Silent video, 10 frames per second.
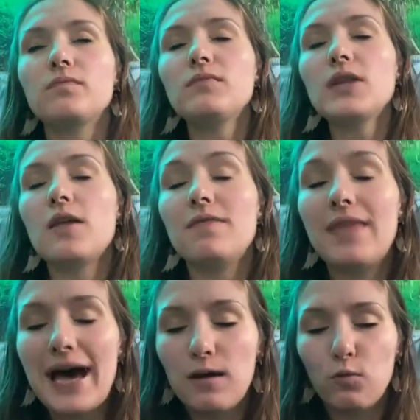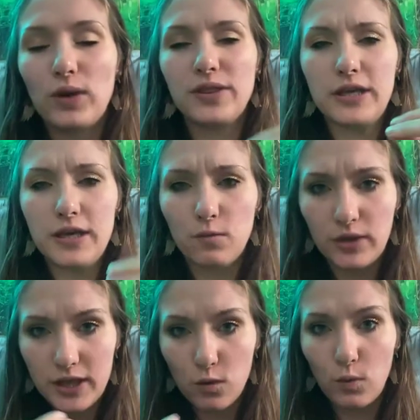That when
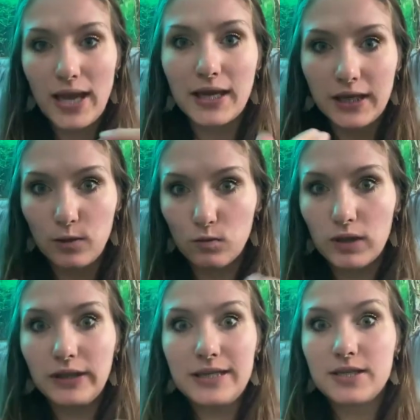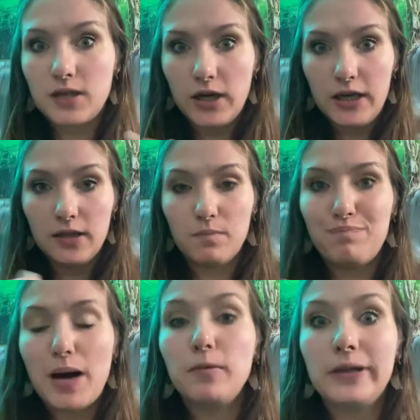the awakening really started
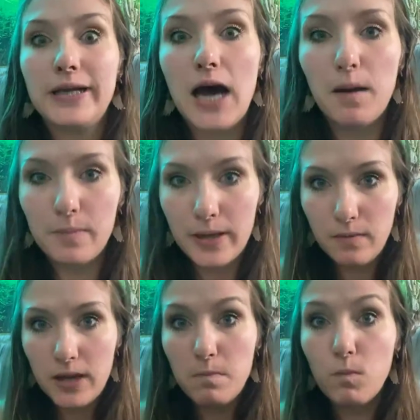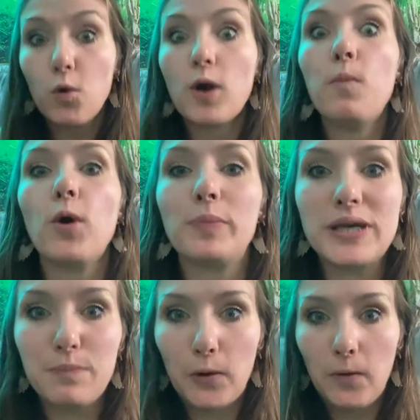bubbling up in more and more
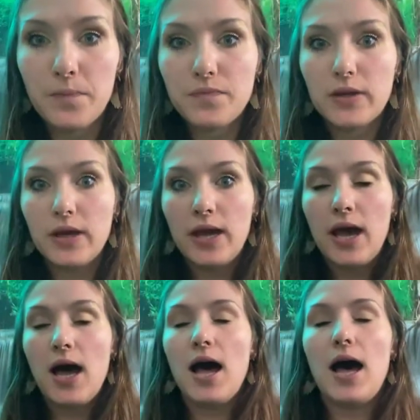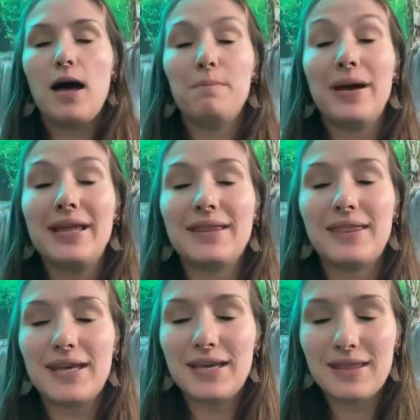people. But
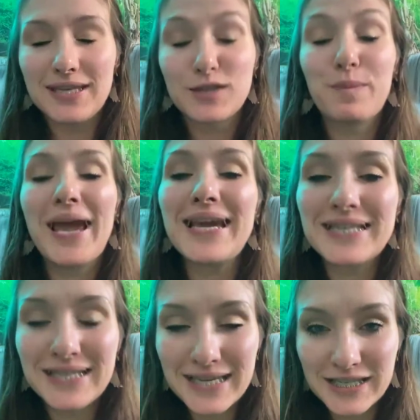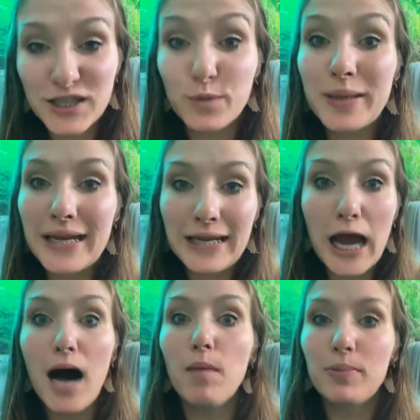this pace is speeding
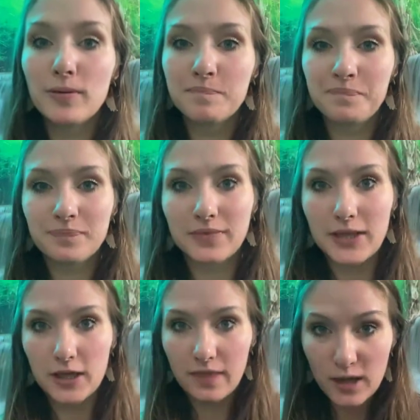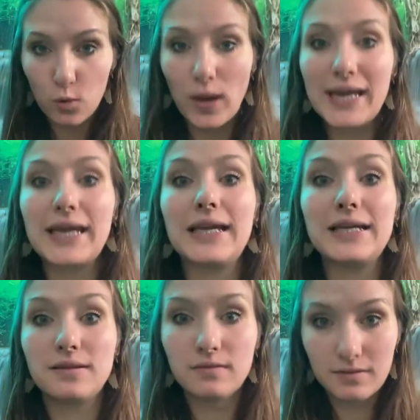up. The
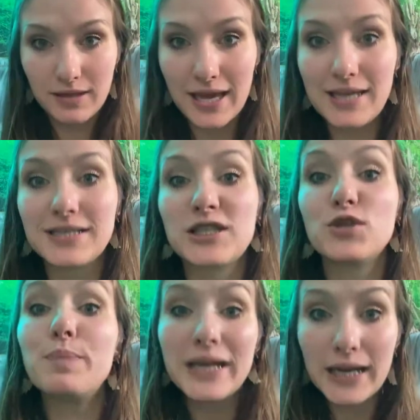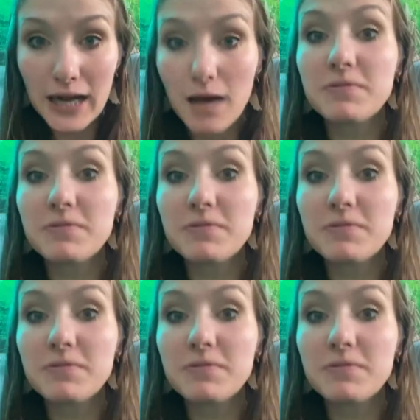awakening is speeding up.